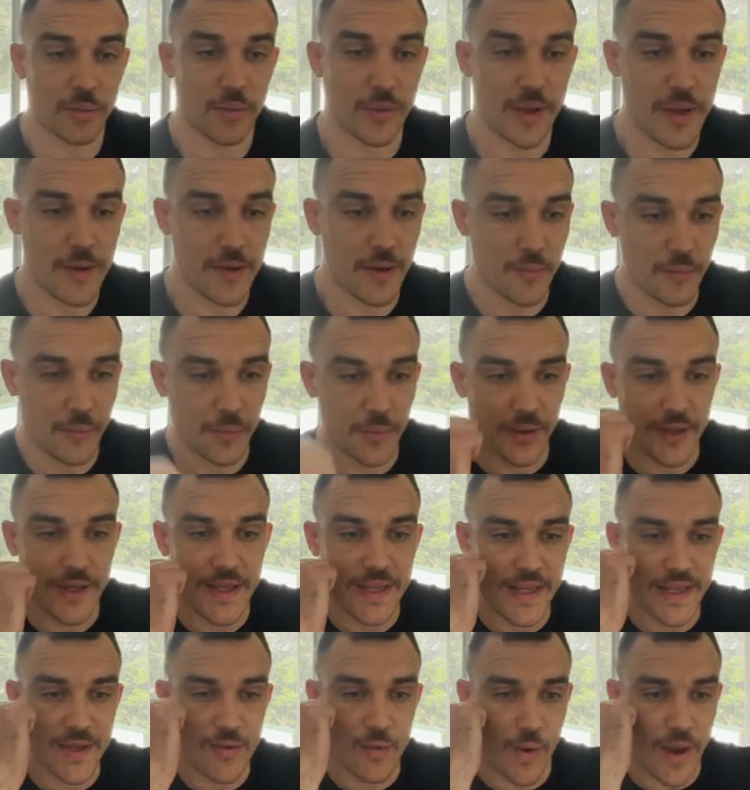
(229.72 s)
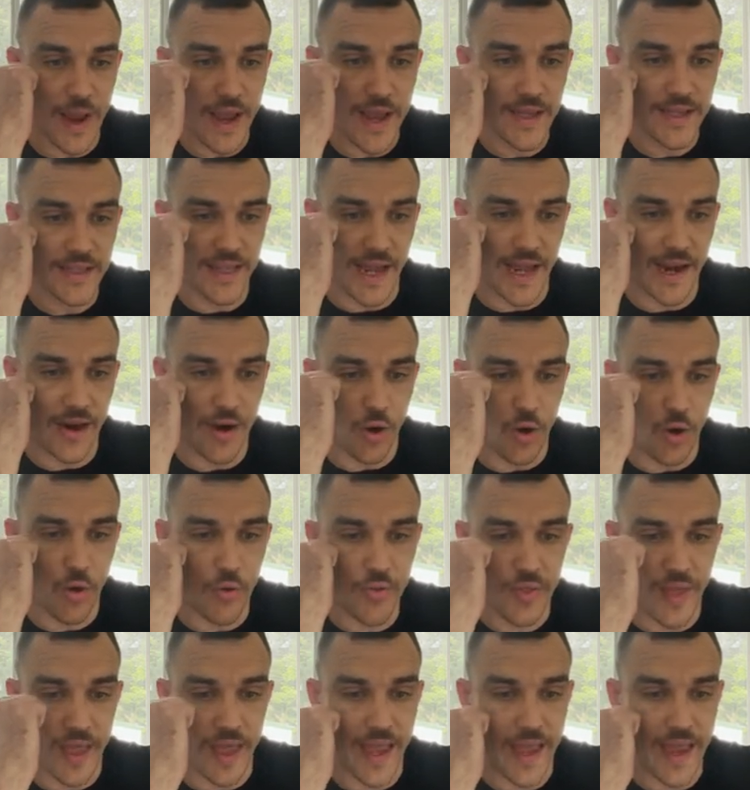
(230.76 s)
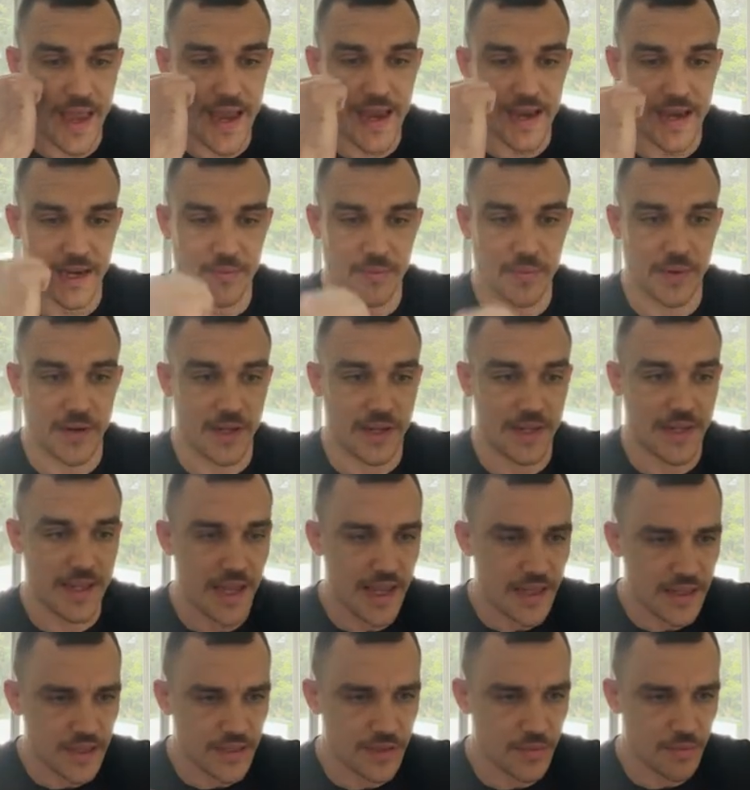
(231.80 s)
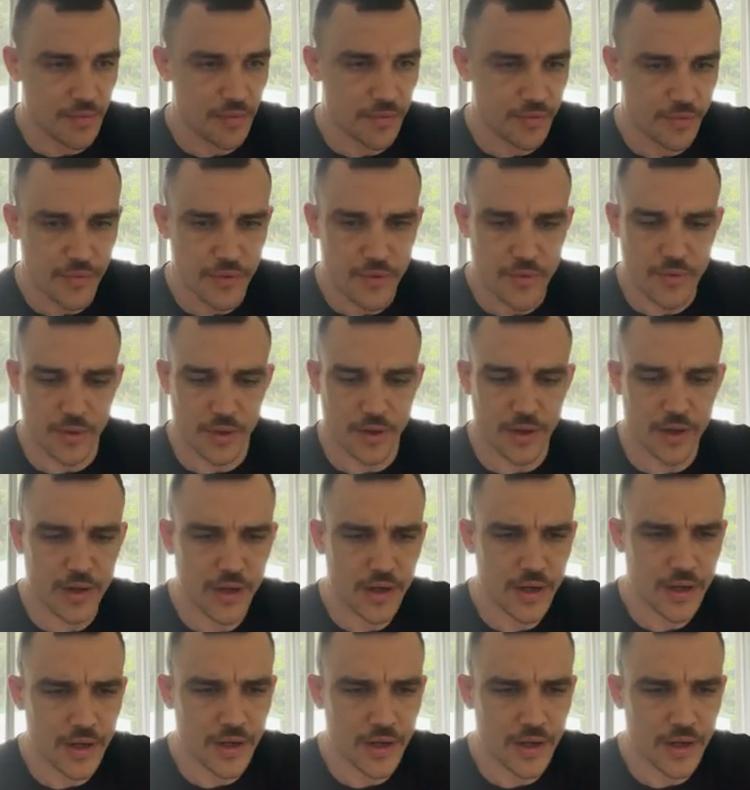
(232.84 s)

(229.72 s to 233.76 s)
He completely wears that on the hand, but it gets him through it.